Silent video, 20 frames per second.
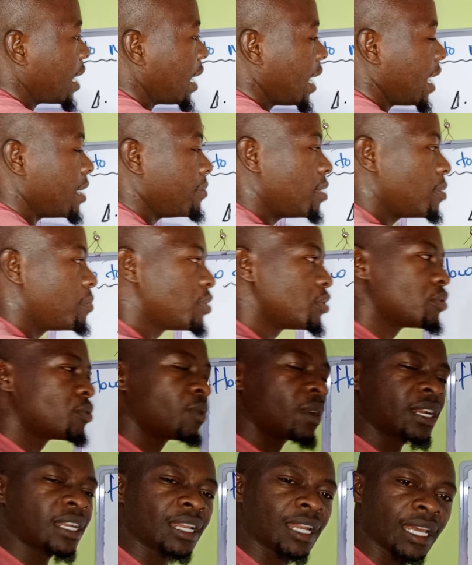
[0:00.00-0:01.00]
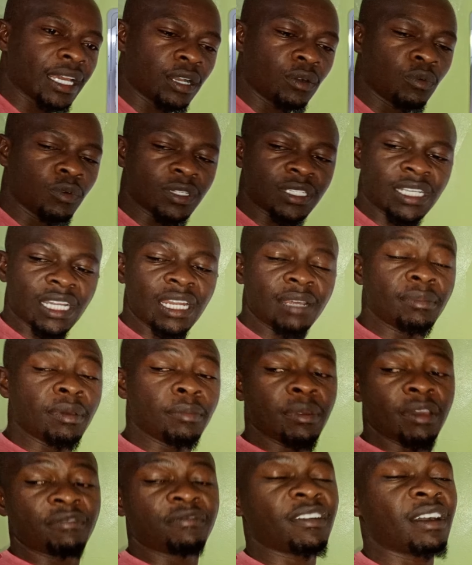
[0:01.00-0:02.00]
And maybe you wonder like, what's an
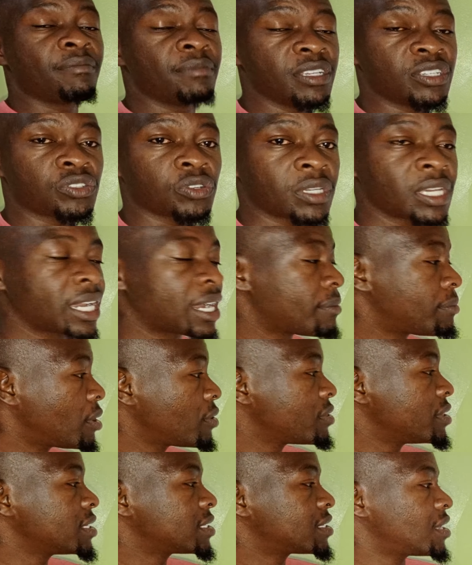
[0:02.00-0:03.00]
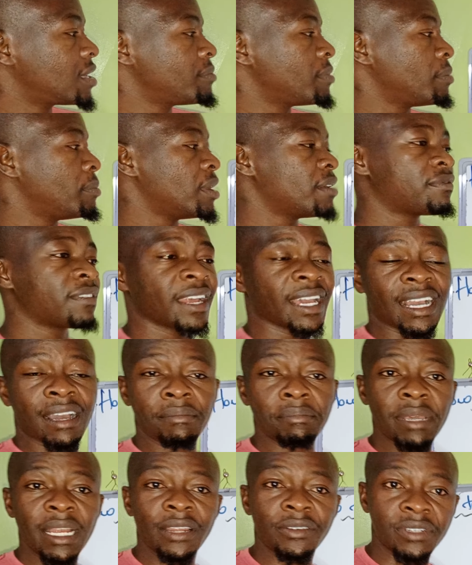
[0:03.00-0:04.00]
MMF? I've been talking about this MMF like a
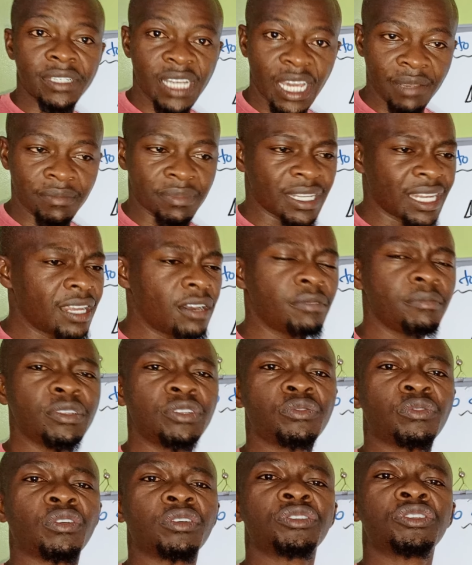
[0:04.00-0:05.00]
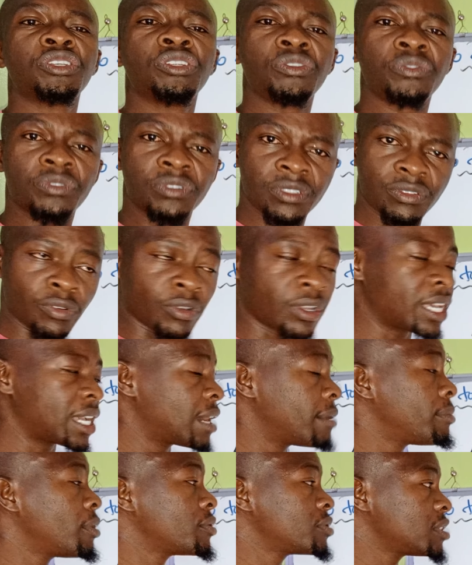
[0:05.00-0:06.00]
million times. Allow me to continue talking
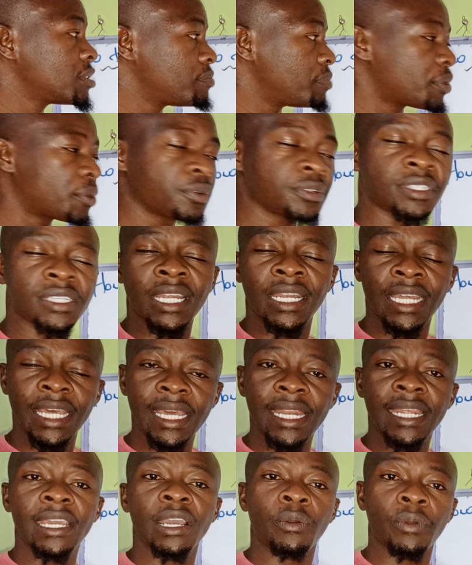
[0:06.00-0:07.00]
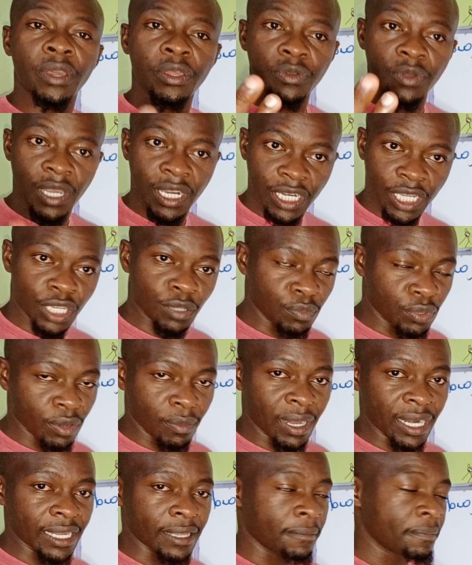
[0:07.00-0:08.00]
about it, because it's an area where you can keep your
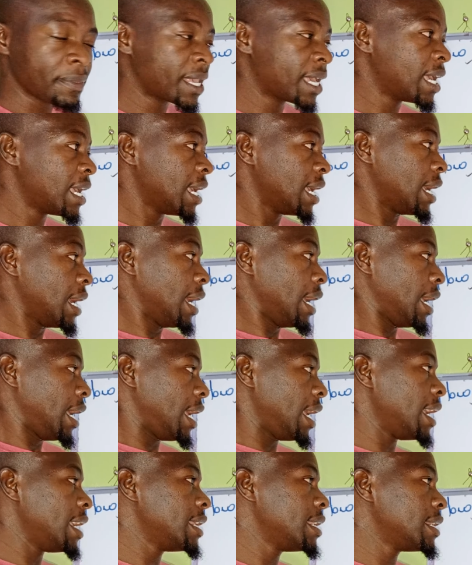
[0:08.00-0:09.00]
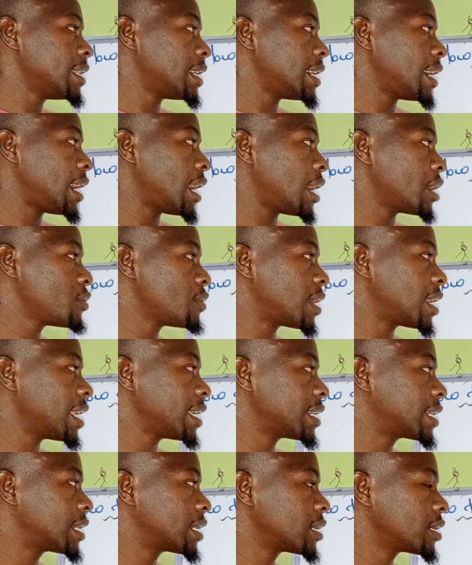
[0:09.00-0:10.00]
money. And you are
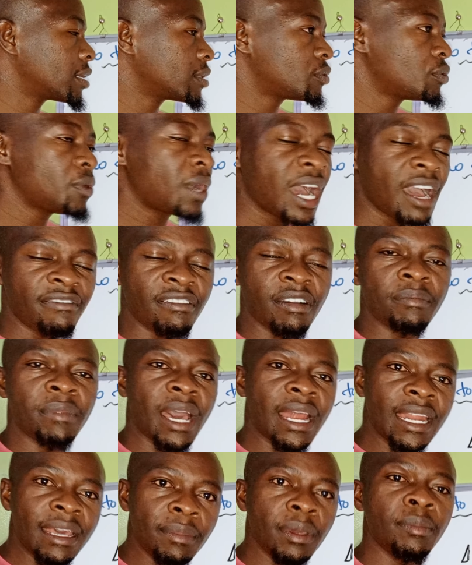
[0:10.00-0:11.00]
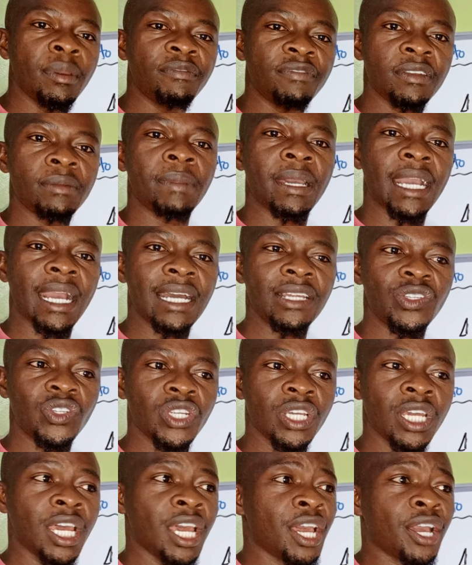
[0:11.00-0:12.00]
like, do you have an MMF in my country?